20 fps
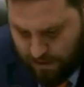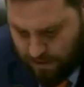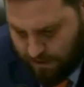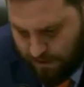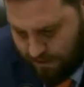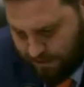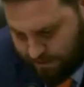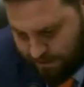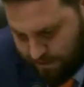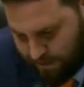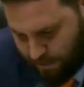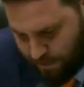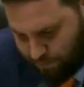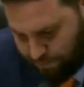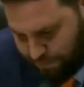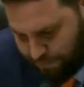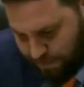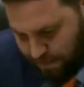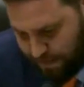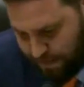the
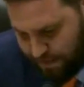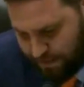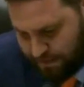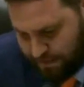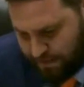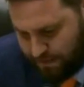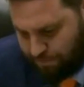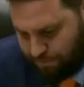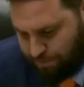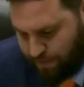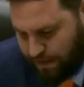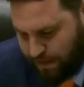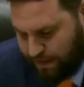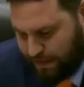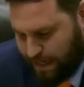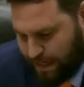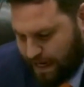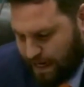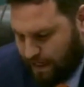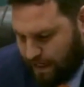CLP has separated
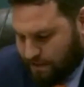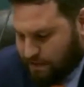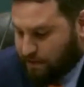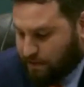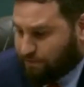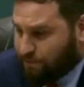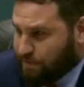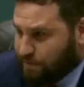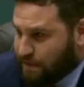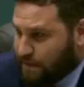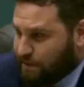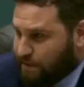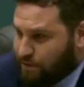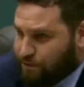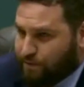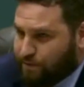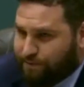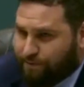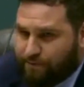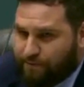housing from
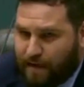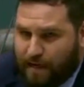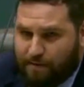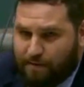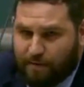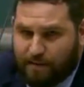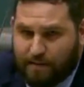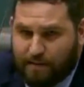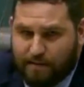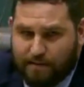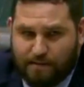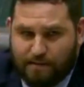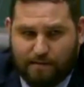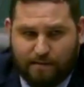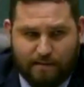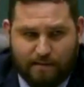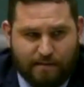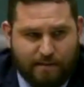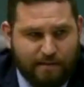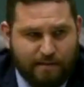Territory families.
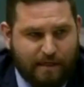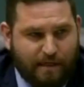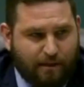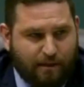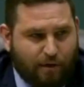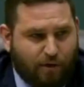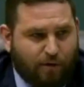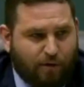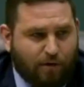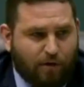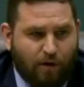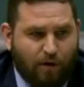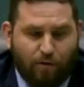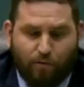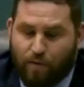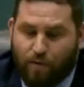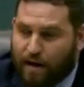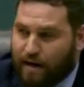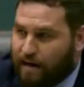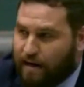This is going to go a long
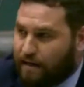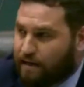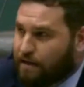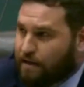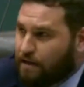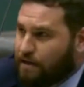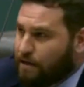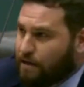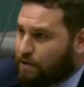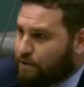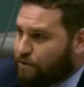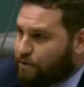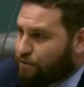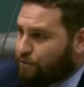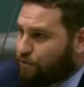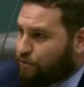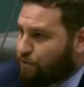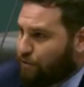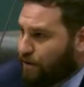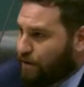way
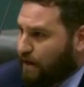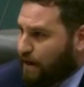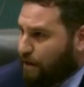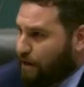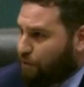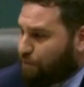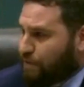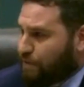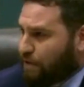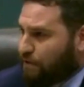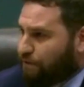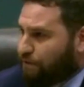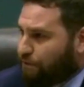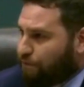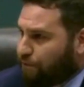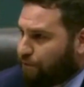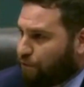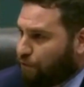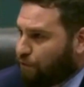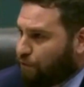to helping
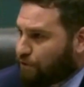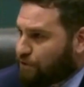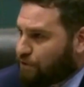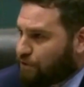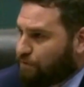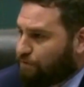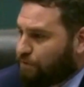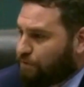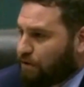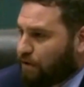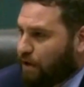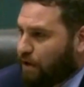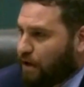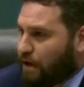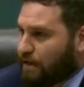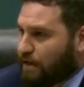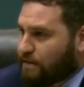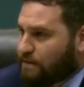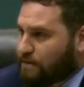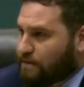enforce
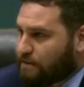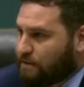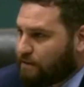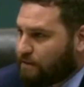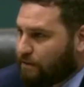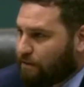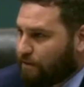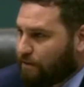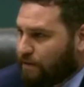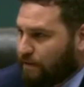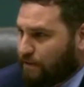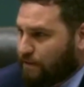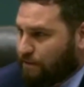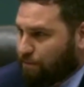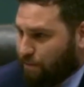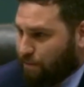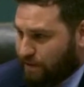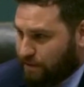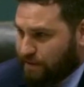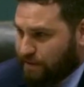compliance
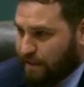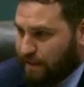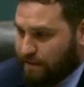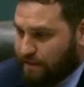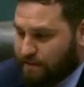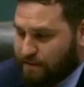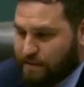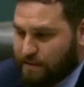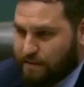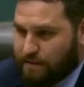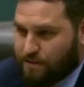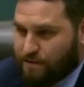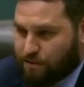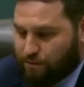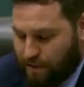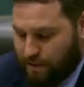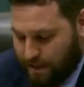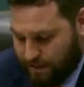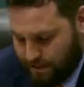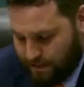with tenancies
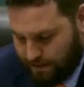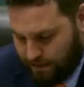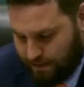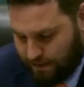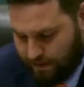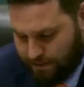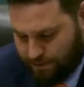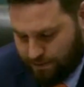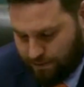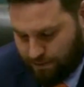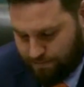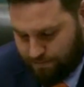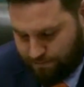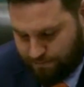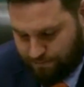throughout the electorate.